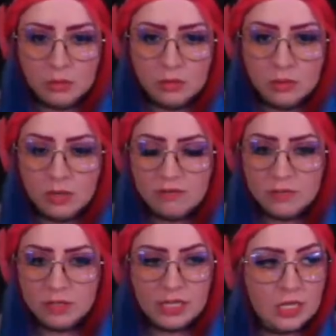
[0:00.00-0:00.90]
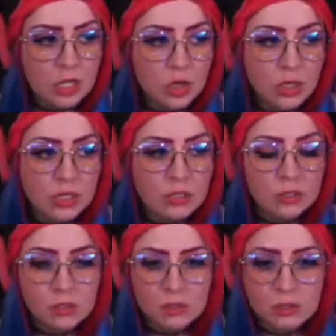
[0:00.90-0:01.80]
I feel like it could. I
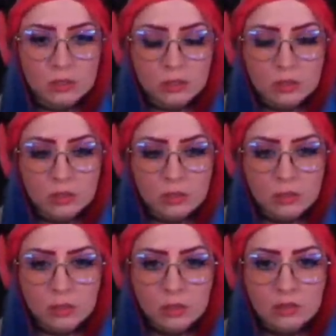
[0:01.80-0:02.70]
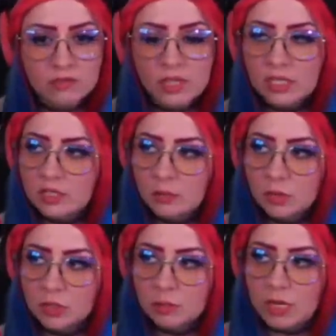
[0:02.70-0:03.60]
feel like teamwork
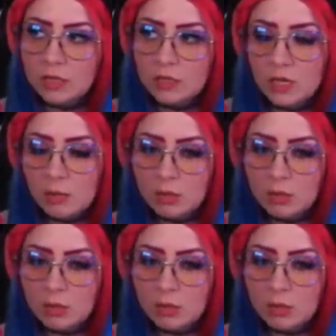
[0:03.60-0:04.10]
could make this happen.